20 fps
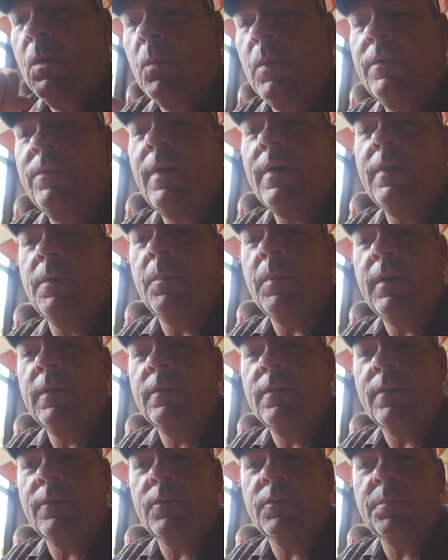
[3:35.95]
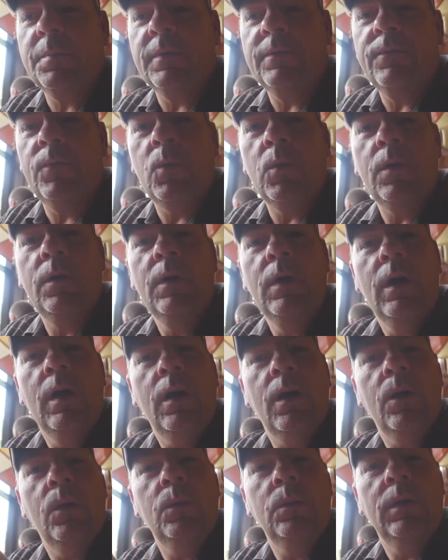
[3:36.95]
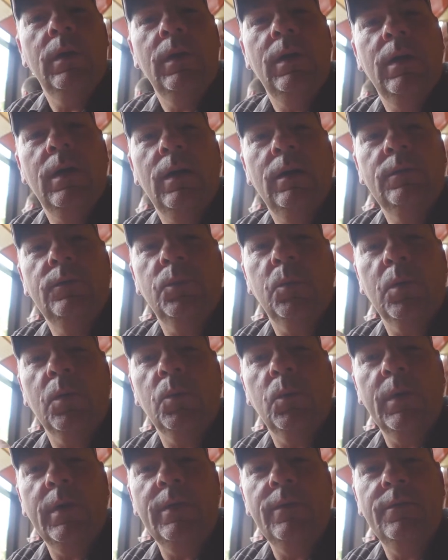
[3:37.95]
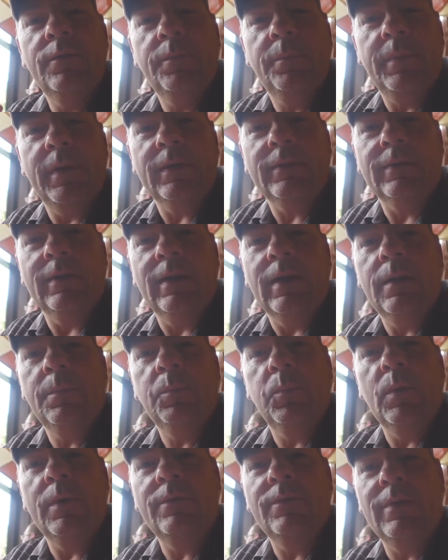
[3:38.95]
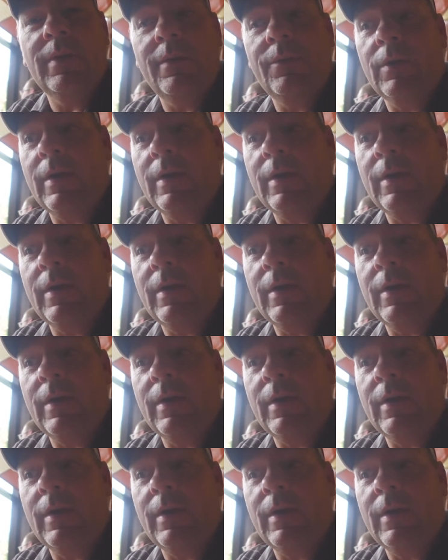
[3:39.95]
we've had the bread service before, only to where we've picked it up. We've never